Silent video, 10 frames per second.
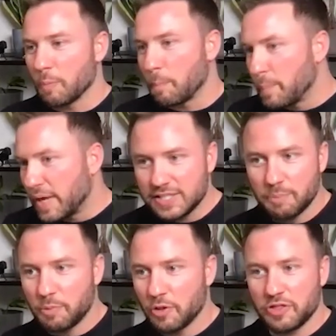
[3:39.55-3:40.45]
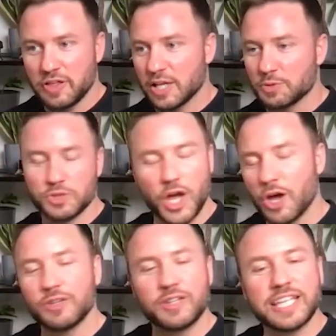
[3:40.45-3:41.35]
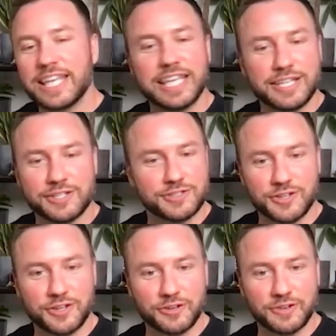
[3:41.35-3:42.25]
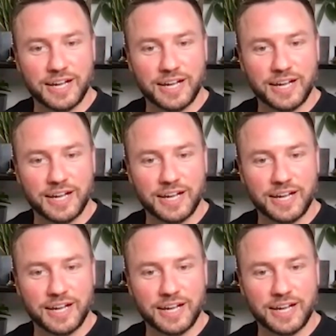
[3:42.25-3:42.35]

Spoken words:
picks up on things which only he can do,